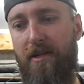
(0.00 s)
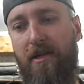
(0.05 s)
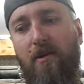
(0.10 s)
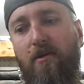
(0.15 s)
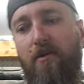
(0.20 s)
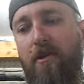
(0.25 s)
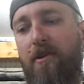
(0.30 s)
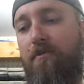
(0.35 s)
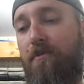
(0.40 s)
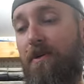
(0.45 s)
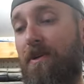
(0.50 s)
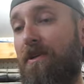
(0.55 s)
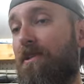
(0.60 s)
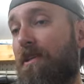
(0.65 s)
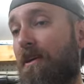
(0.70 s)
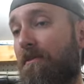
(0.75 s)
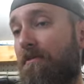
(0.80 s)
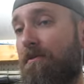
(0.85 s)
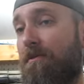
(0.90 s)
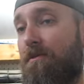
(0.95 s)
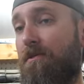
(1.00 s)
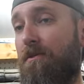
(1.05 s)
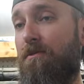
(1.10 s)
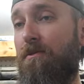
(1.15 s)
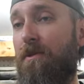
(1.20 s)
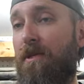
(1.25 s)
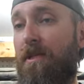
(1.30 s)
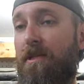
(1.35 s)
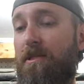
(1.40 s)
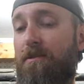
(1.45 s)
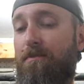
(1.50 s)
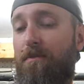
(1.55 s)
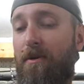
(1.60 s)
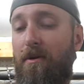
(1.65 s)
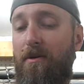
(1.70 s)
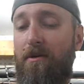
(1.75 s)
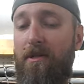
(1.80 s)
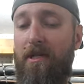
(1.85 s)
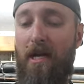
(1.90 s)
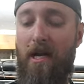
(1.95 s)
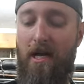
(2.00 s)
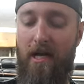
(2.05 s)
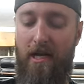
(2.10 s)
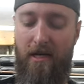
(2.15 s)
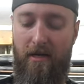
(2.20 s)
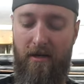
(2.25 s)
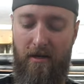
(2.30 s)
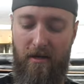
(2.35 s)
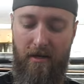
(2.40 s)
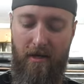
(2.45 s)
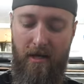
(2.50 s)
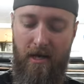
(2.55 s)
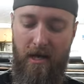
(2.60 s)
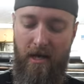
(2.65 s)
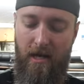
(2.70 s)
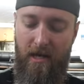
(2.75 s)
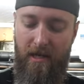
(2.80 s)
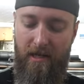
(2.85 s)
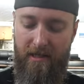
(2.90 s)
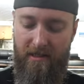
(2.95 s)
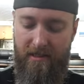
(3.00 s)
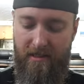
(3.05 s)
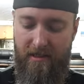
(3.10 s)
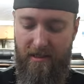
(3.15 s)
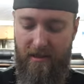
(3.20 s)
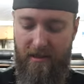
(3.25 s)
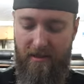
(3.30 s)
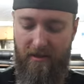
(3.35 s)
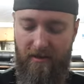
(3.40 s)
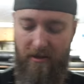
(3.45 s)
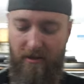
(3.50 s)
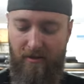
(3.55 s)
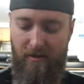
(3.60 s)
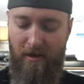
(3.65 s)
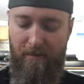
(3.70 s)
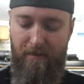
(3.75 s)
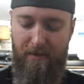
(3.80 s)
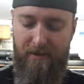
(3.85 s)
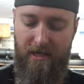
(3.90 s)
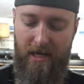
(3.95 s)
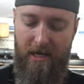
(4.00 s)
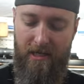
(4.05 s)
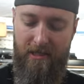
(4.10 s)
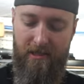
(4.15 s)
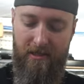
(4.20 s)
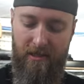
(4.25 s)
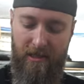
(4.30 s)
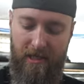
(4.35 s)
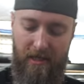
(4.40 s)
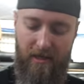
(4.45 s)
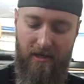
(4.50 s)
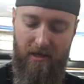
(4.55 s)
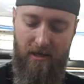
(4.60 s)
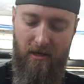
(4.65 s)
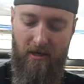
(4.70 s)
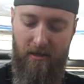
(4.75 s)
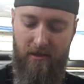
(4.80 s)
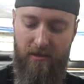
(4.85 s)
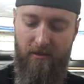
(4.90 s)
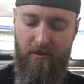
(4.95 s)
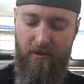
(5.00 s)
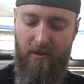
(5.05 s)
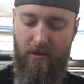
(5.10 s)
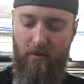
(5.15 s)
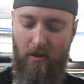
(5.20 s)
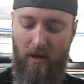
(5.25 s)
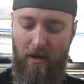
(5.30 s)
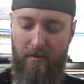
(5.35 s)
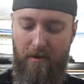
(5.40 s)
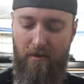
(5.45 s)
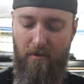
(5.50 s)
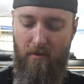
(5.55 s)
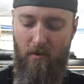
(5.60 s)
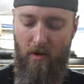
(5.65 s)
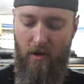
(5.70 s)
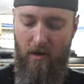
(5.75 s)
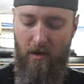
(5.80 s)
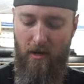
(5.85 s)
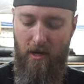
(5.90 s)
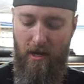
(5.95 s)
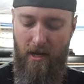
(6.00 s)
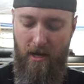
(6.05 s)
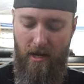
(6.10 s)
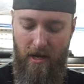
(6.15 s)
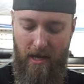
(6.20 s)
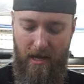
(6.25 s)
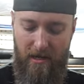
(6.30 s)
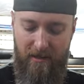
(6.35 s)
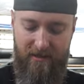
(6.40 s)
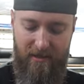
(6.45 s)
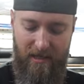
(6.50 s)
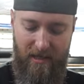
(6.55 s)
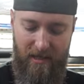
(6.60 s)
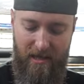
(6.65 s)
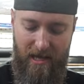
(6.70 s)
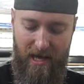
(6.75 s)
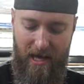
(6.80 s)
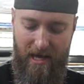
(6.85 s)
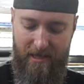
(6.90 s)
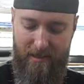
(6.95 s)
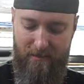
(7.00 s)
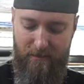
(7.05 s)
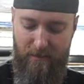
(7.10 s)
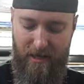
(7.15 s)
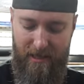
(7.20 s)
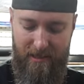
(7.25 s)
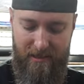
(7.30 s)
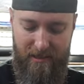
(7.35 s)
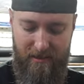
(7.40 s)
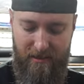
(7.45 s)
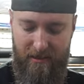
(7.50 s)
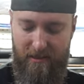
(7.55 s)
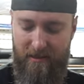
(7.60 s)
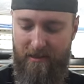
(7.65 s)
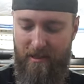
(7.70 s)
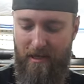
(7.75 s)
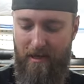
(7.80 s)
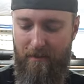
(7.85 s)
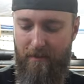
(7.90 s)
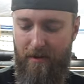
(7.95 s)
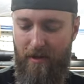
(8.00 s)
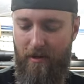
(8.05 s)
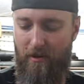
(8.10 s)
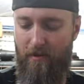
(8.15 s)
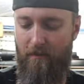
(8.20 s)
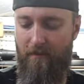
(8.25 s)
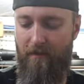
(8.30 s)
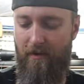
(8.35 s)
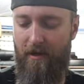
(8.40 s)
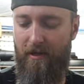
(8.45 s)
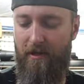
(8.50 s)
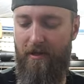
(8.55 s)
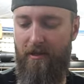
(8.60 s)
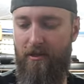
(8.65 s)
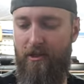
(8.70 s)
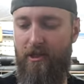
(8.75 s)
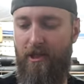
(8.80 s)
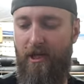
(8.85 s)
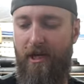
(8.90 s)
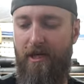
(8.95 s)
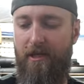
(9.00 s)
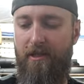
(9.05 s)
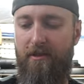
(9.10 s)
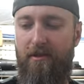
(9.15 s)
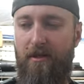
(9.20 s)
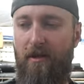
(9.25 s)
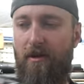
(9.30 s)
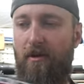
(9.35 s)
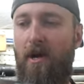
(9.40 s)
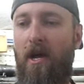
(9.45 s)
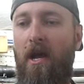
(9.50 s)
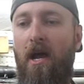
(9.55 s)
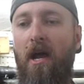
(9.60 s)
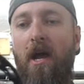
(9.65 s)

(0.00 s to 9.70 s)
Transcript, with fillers: and the only real difference between this bow and the Icon is the, the grip is actually contoured quite a bit more. Outside of that, it's basically the same bow, very little change. So